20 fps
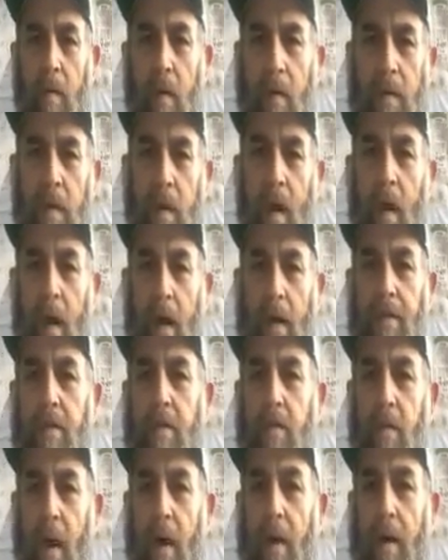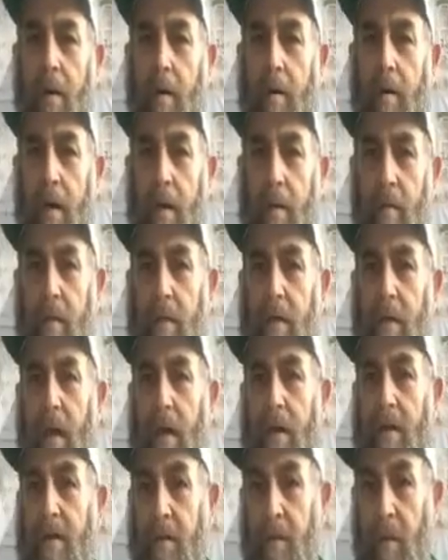with God's rachamim, with
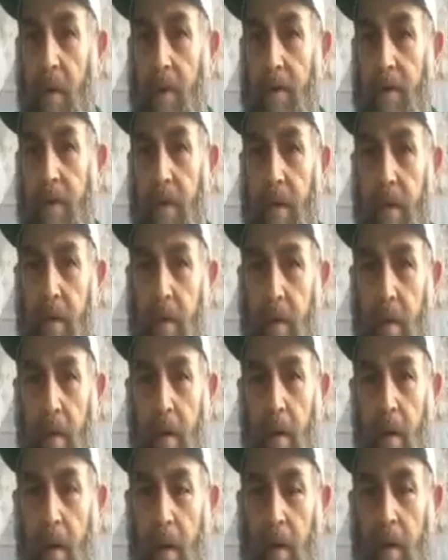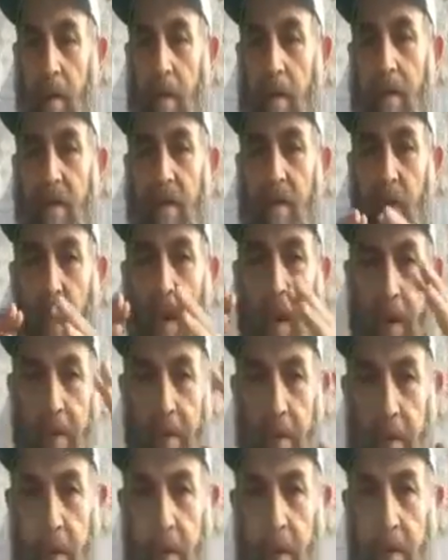God's mercy that
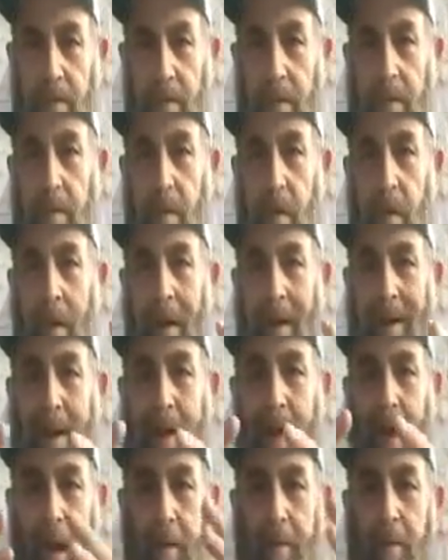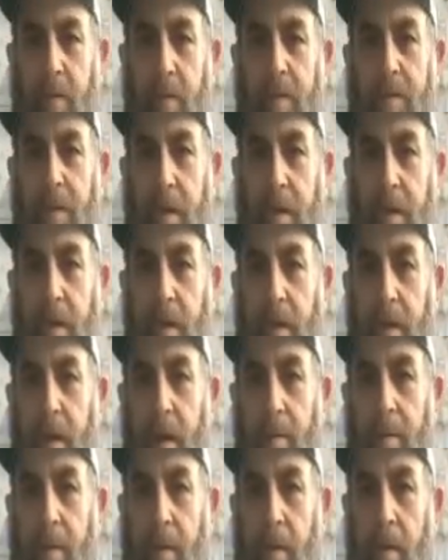surrounded us and came to us on Yom
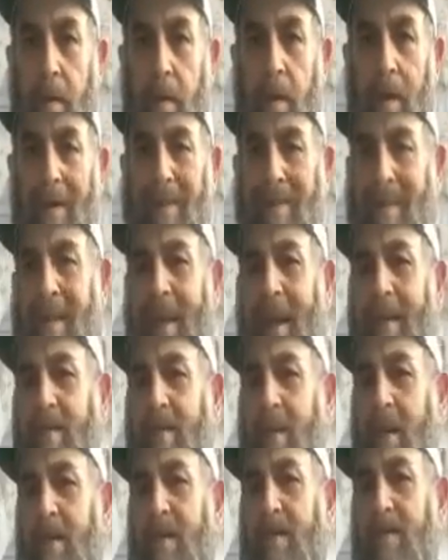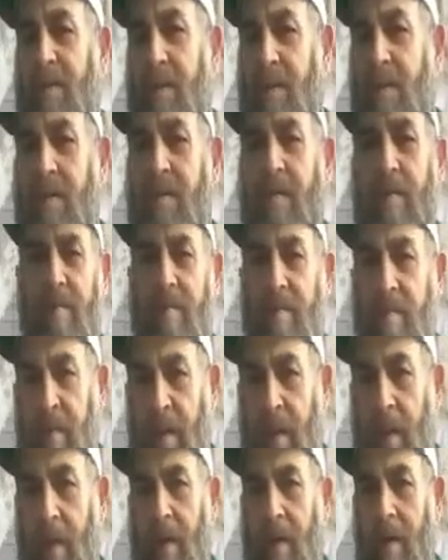Kippur? Not just for,
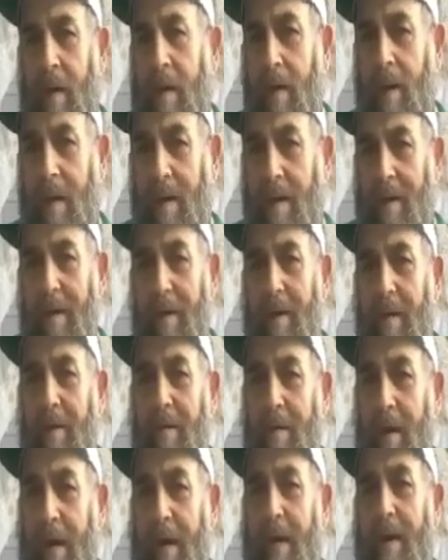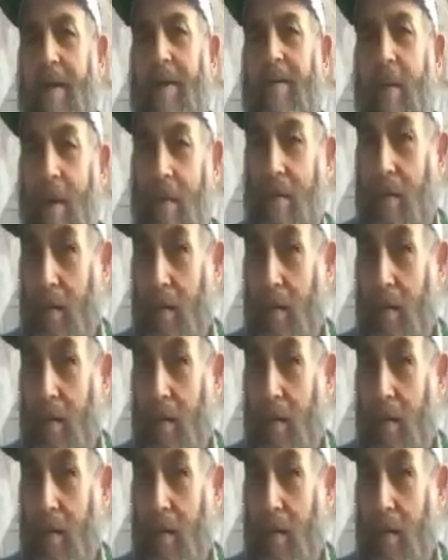letting us